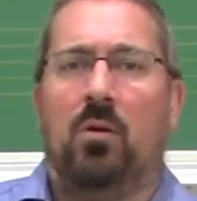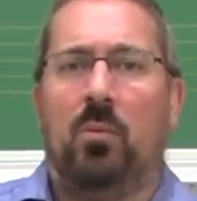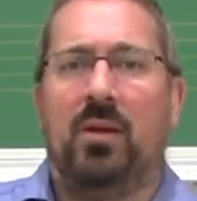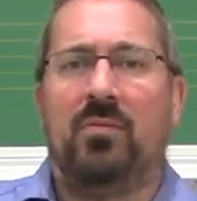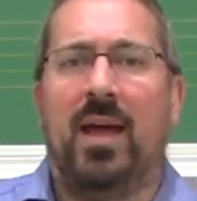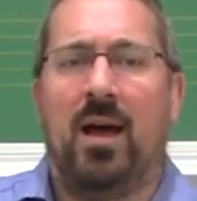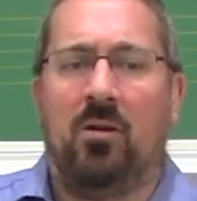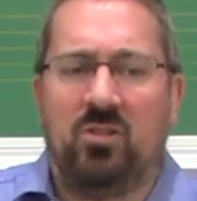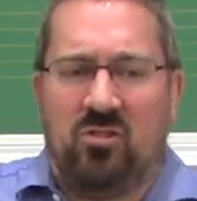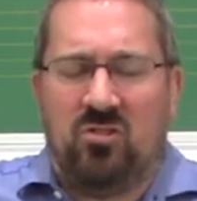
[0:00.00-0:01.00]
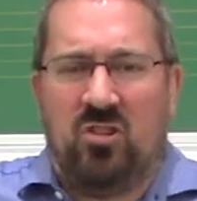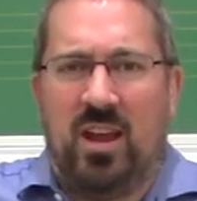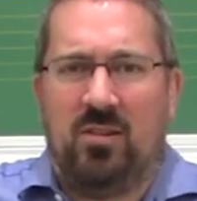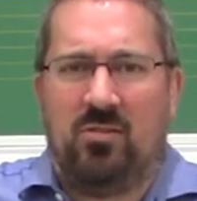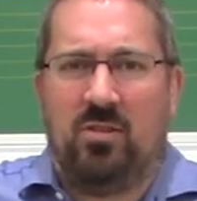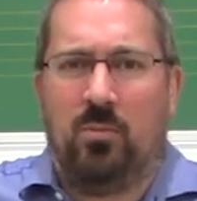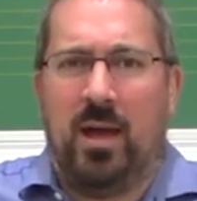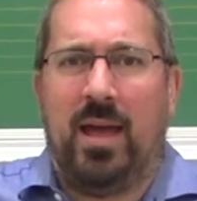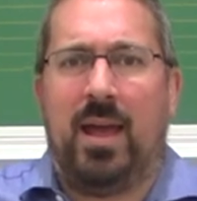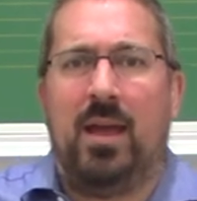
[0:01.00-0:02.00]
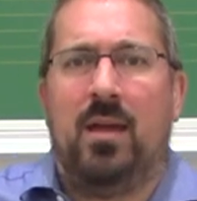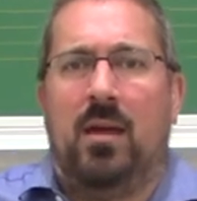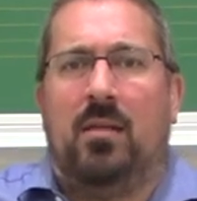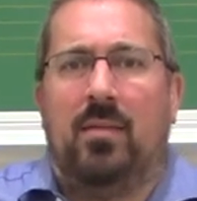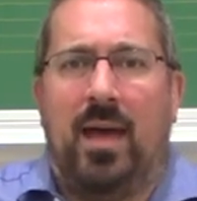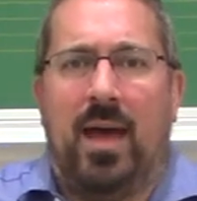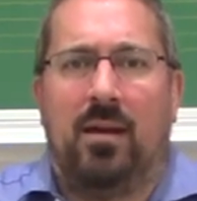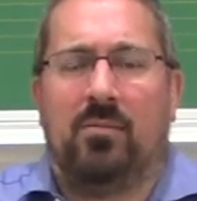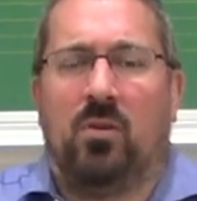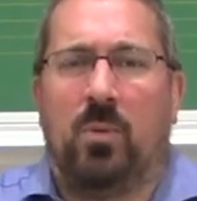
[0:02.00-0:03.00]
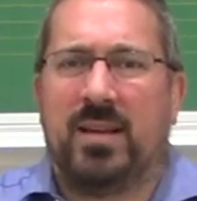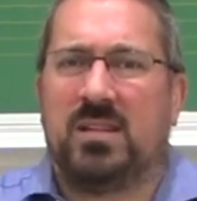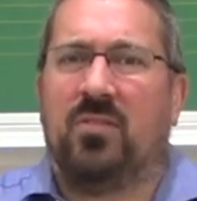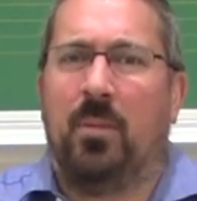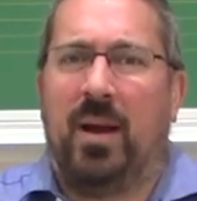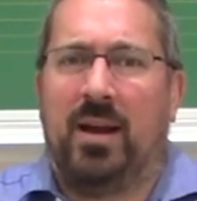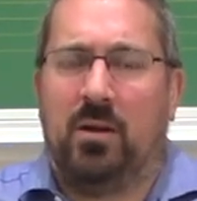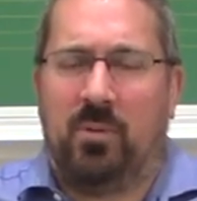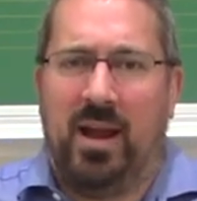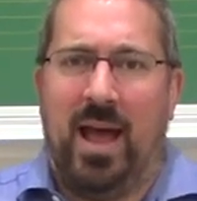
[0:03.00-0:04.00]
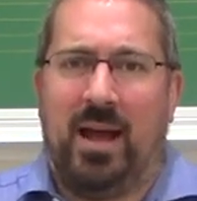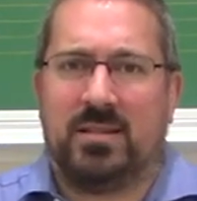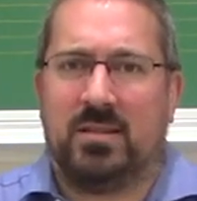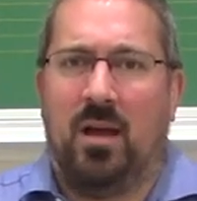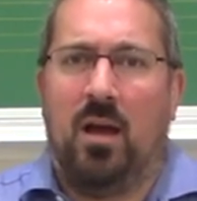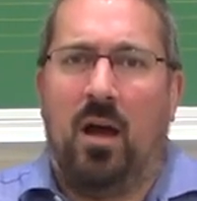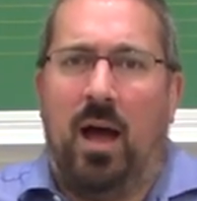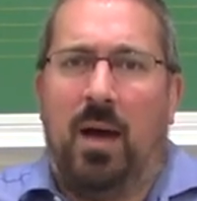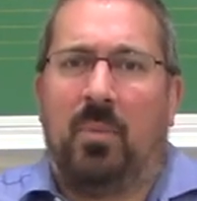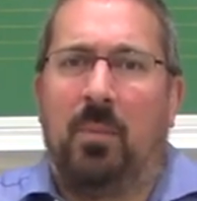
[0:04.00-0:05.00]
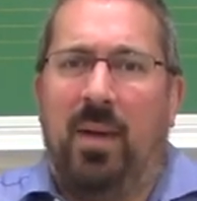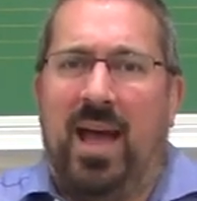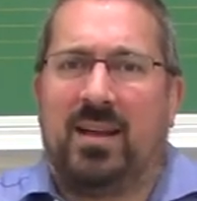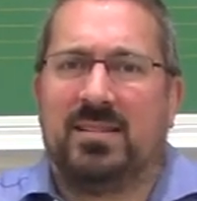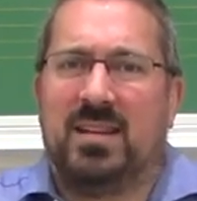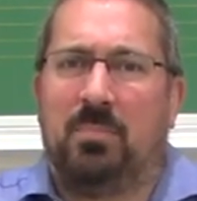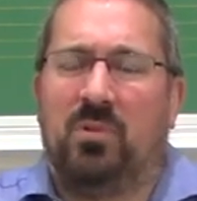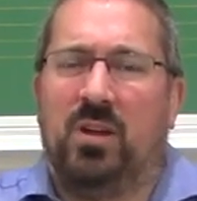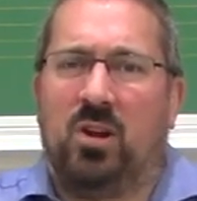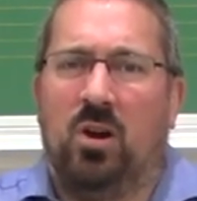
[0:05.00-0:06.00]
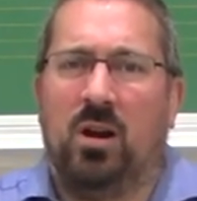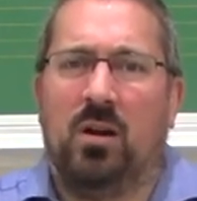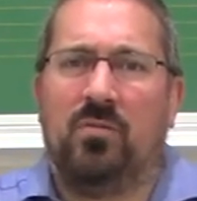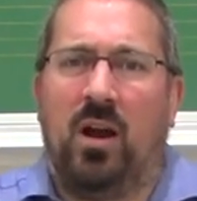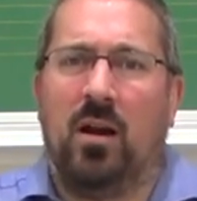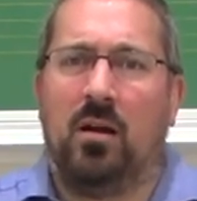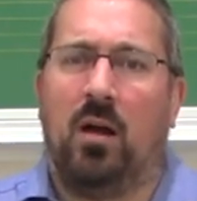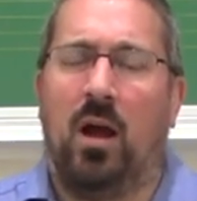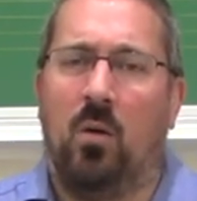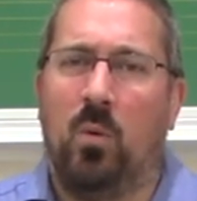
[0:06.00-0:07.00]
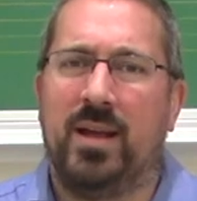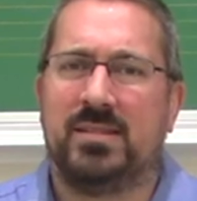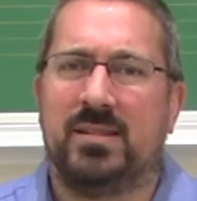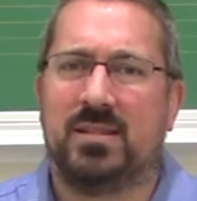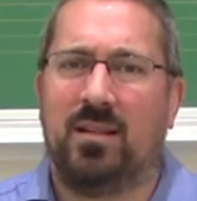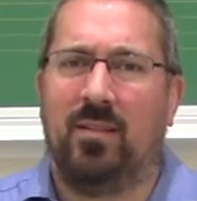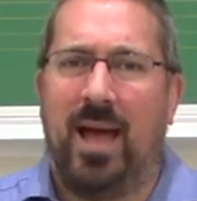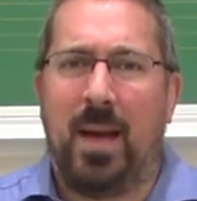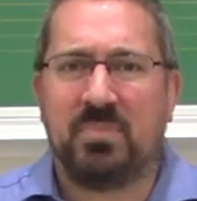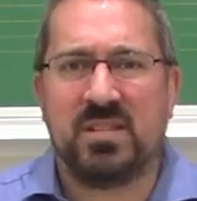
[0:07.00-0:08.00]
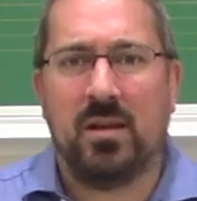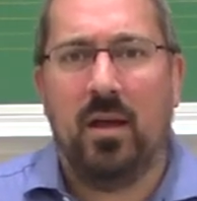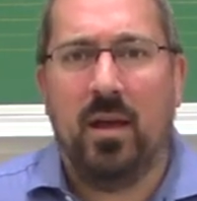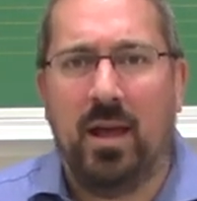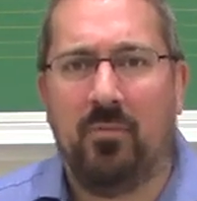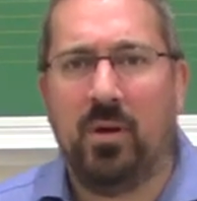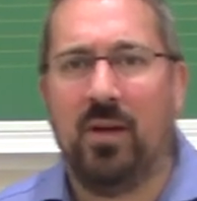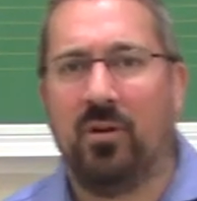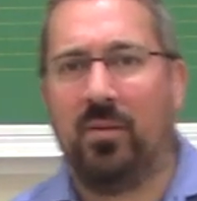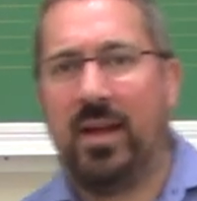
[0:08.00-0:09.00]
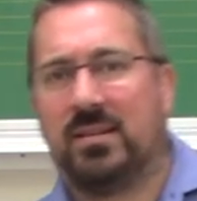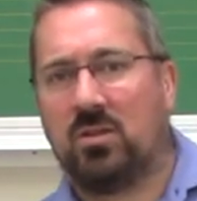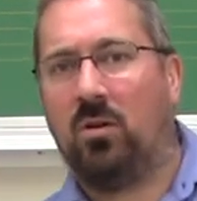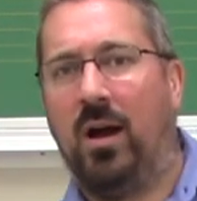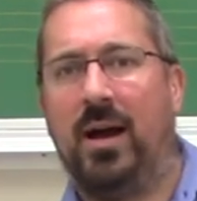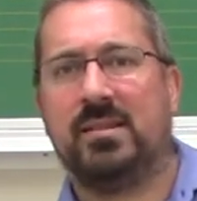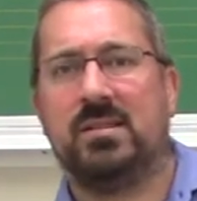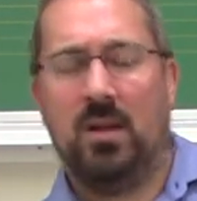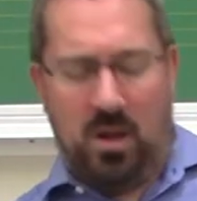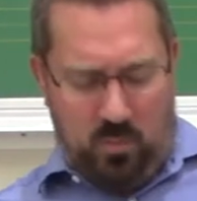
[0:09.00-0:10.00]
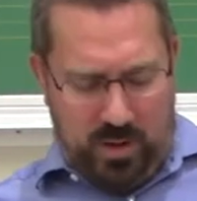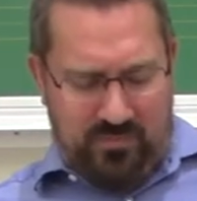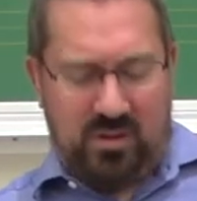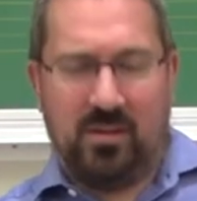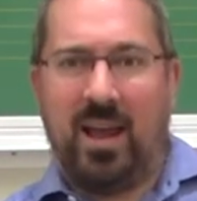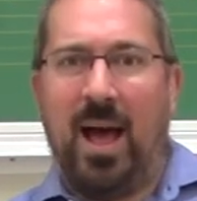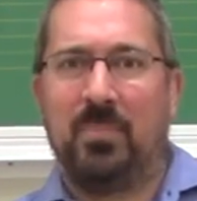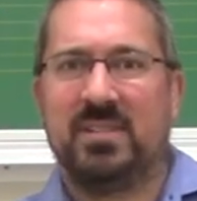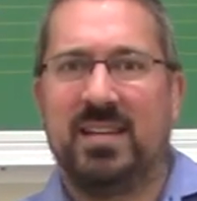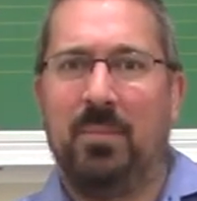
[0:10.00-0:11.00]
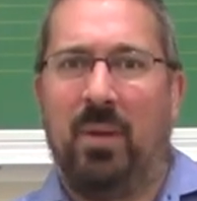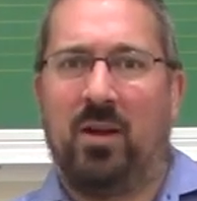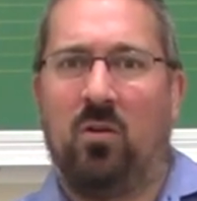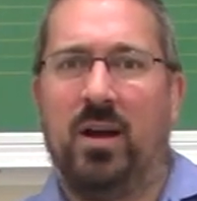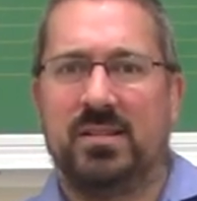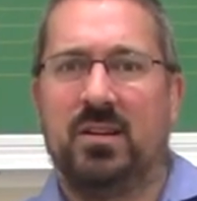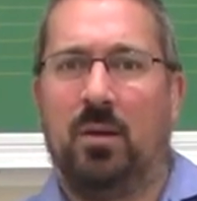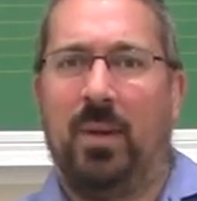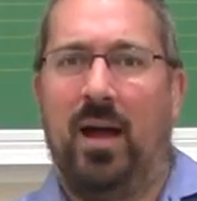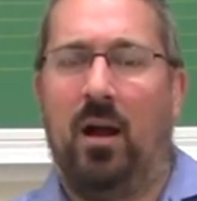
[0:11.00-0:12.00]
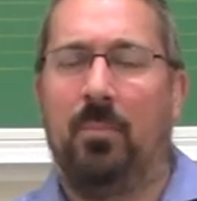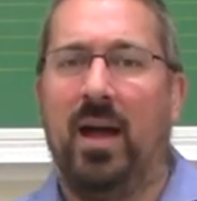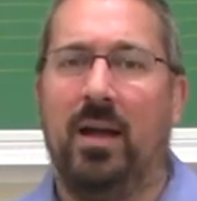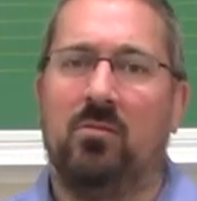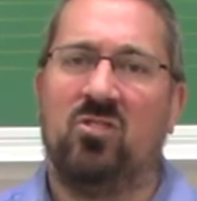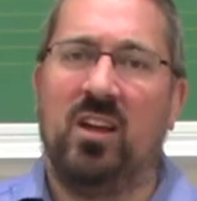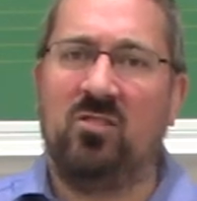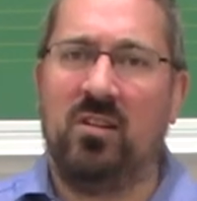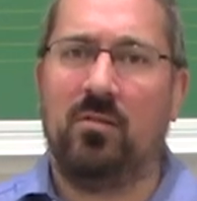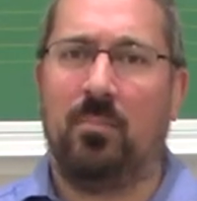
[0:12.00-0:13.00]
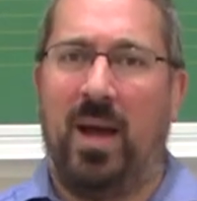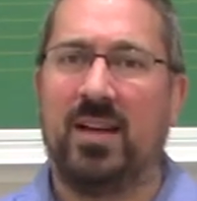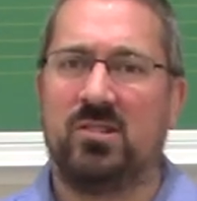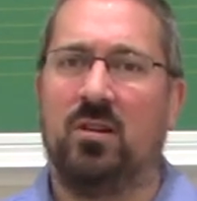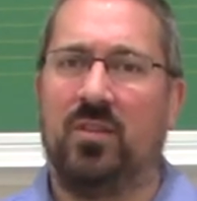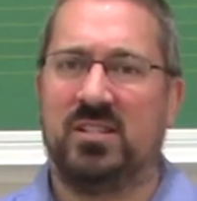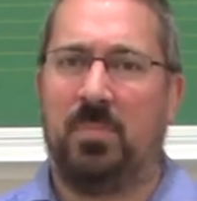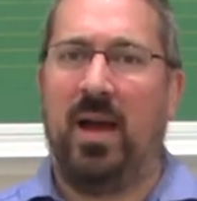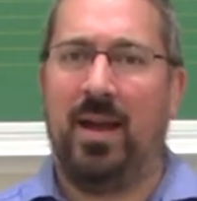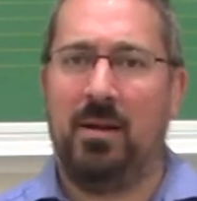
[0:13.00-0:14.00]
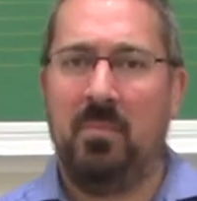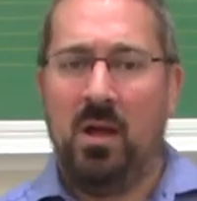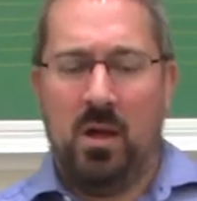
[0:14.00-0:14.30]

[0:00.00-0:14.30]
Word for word: we have now just changed the way that the rest of our body reacts. Um, our back is typically curved, our uh, waist is collapsed. If we have our legs crossed, we have to compensate by crossing our or by changing the posture of our spine.